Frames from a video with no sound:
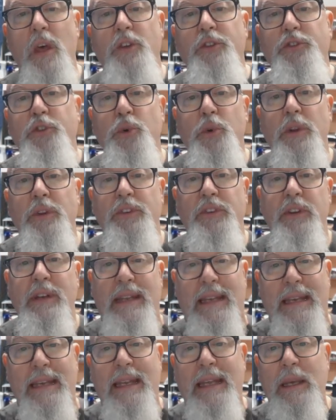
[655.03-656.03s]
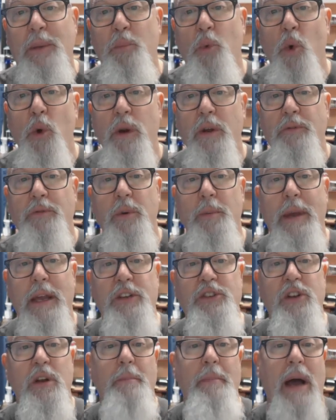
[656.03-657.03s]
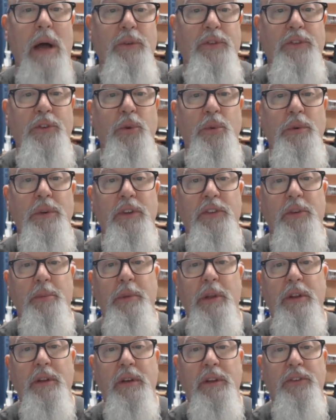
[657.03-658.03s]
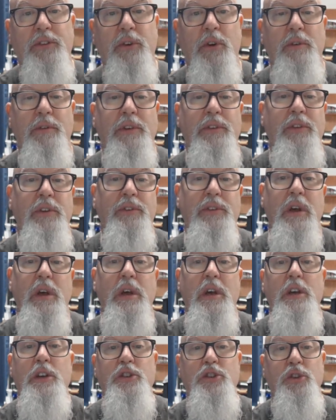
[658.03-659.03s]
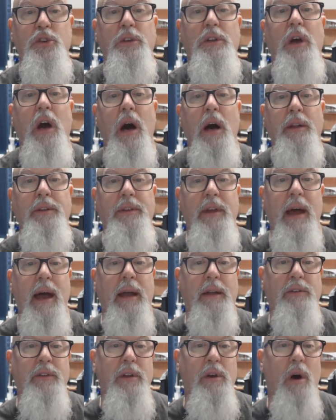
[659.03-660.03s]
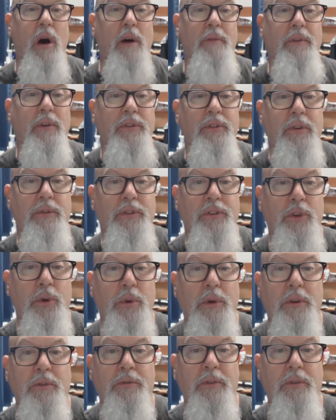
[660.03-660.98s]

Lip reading: Students needing more information about student disability services should contact the Office of Student